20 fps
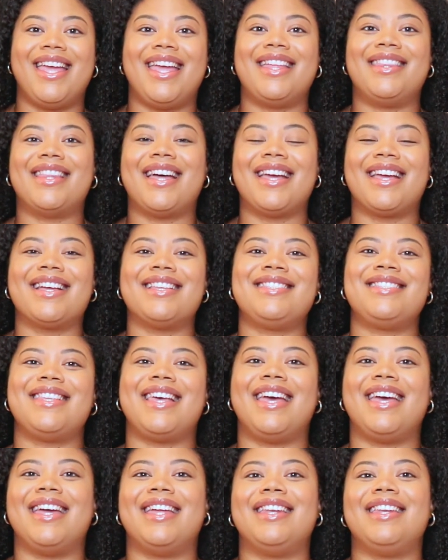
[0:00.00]
And like I
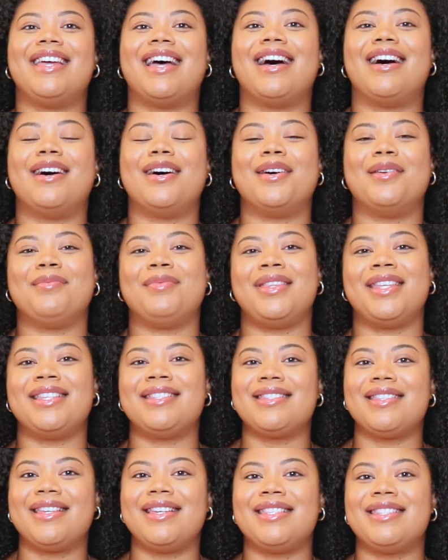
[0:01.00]
said,
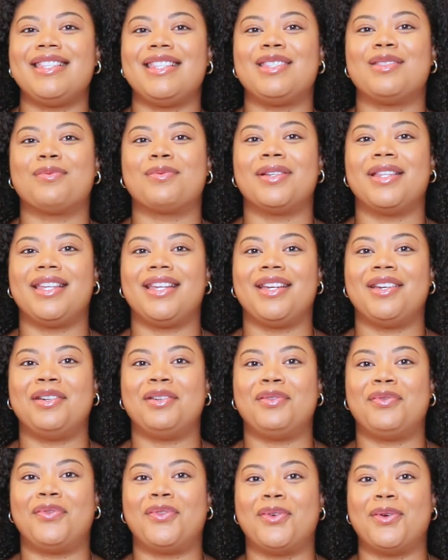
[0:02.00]
this list is really
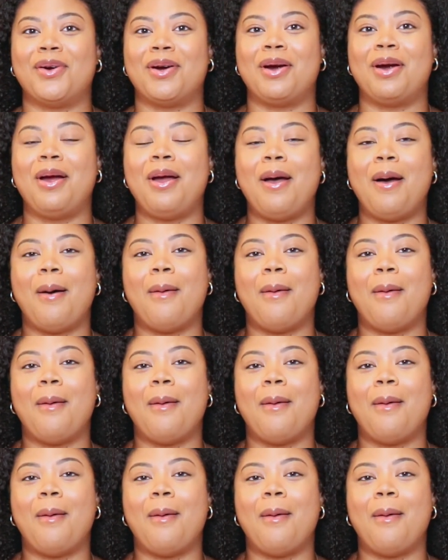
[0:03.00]
good for